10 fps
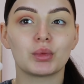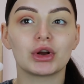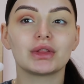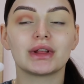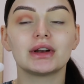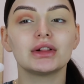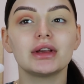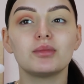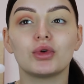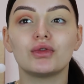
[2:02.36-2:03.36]
we're
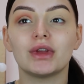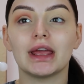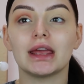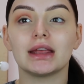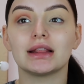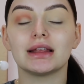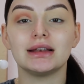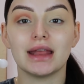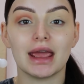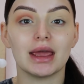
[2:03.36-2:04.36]
literally moving in the
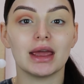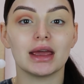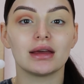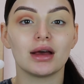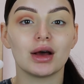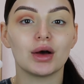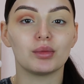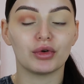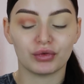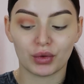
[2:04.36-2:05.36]
day
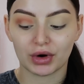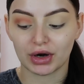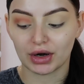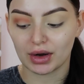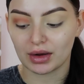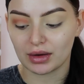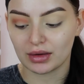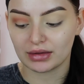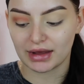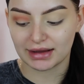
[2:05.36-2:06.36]
before
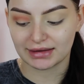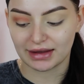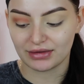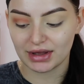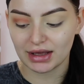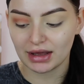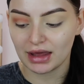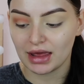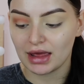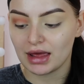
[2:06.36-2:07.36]
Thanksgiving,
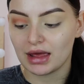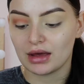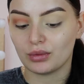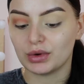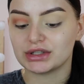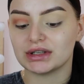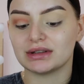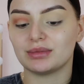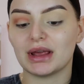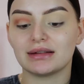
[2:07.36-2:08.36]
which
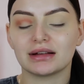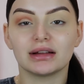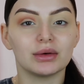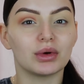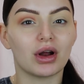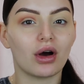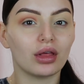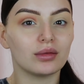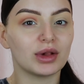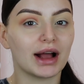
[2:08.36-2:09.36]
is basically when
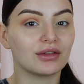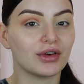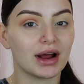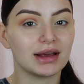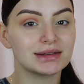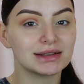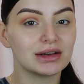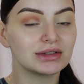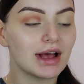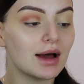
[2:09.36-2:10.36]
all the Black Friday
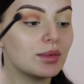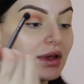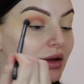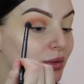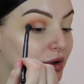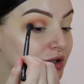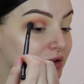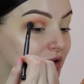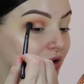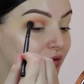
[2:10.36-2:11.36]
sales happen, which
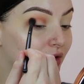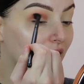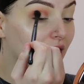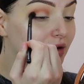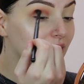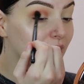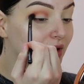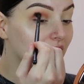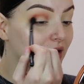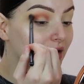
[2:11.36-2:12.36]
is good for us
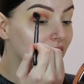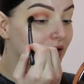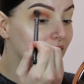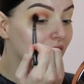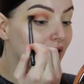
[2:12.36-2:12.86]
because